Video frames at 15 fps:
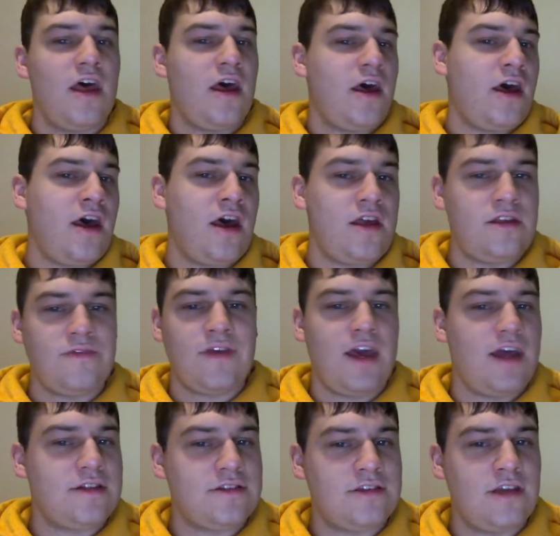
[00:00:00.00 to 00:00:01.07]
You've
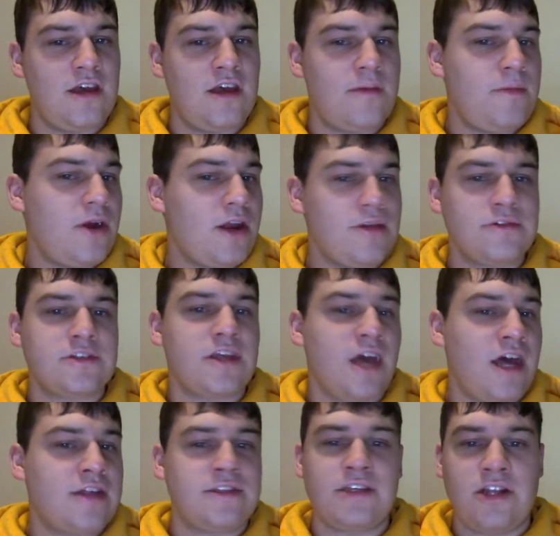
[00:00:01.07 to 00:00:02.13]
got Mary Queen of
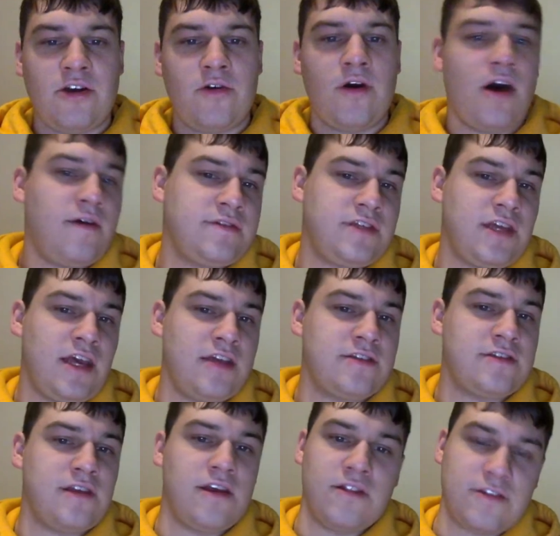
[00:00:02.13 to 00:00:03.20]
Scots, obviously has
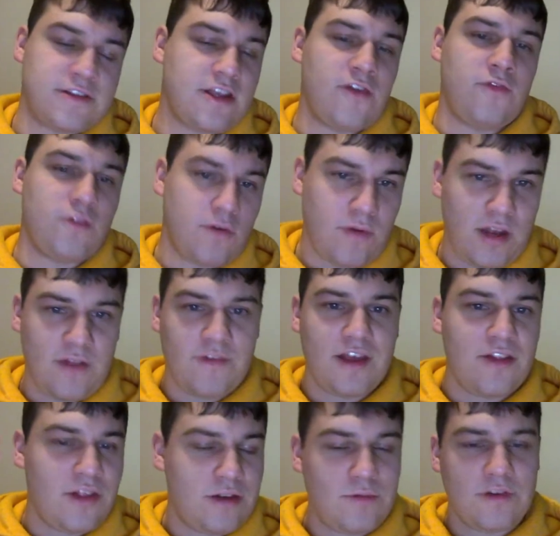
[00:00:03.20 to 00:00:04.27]
the stuff with Queen of
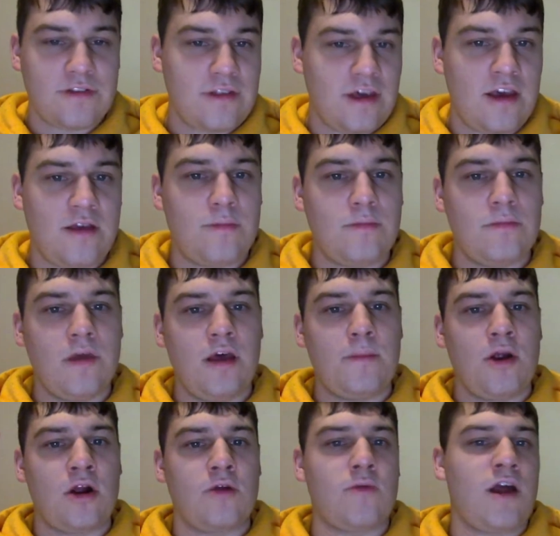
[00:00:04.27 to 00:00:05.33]
England with
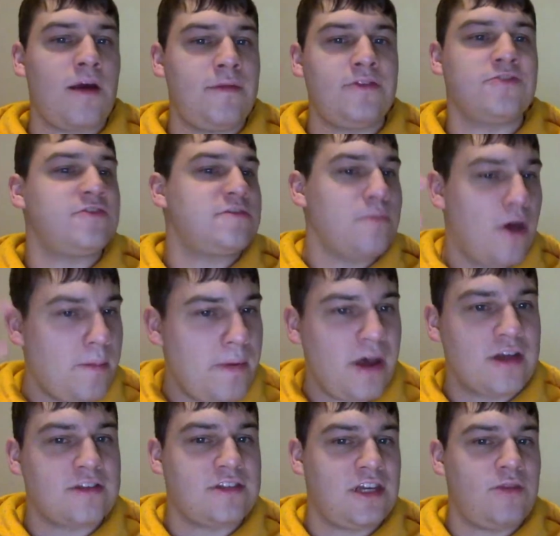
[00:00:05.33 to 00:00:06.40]
Margot Robbie. There's a
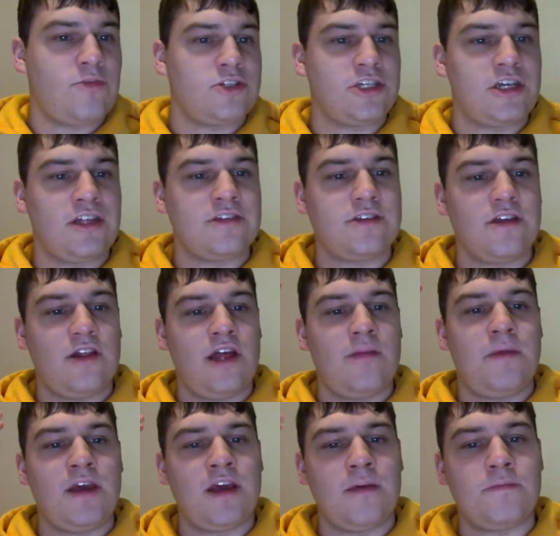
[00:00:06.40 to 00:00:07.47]
smallpox scene where she gets a lot of
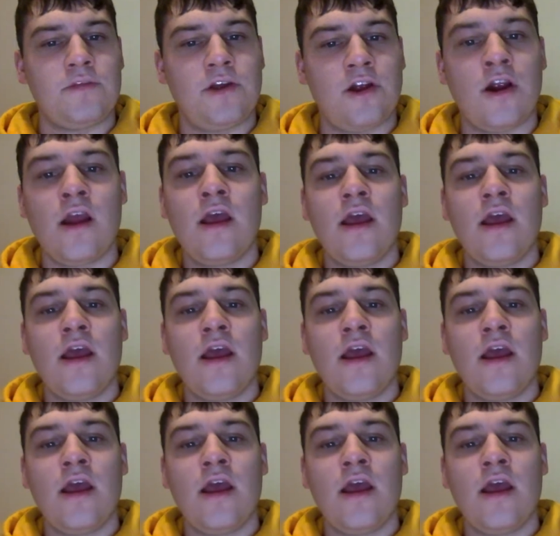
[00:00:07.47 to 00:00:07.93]
makeup there.